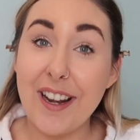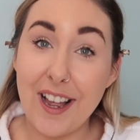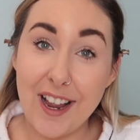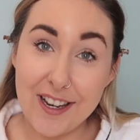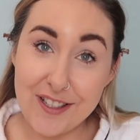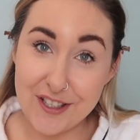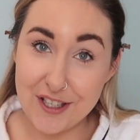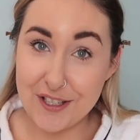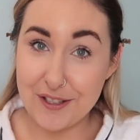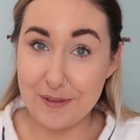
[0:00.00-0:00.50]

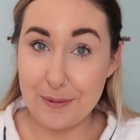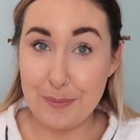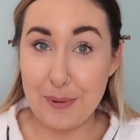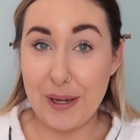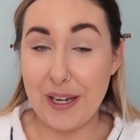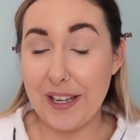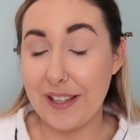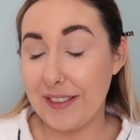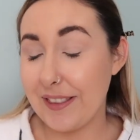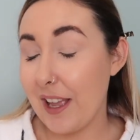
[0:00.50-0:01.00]
I just
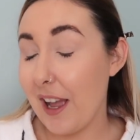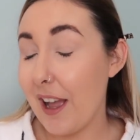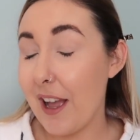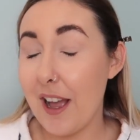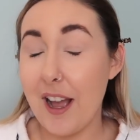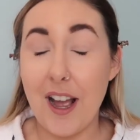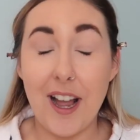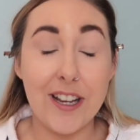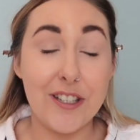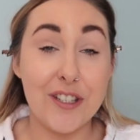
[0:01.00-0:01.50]

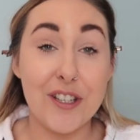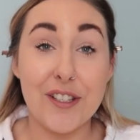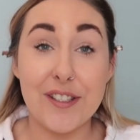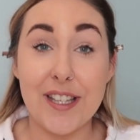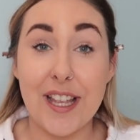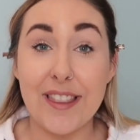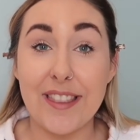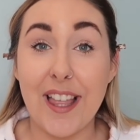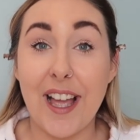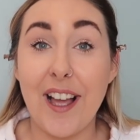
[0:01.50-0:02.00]

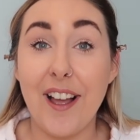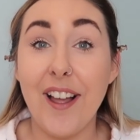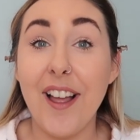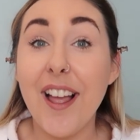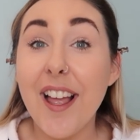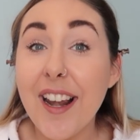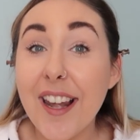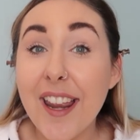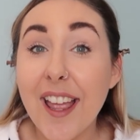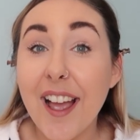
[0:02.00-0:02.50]
said that
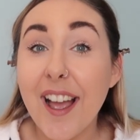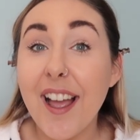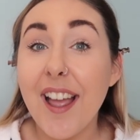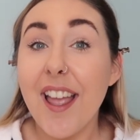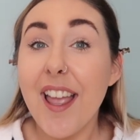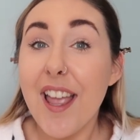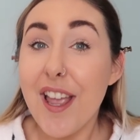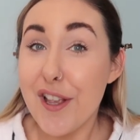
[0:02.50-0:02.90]
earlier.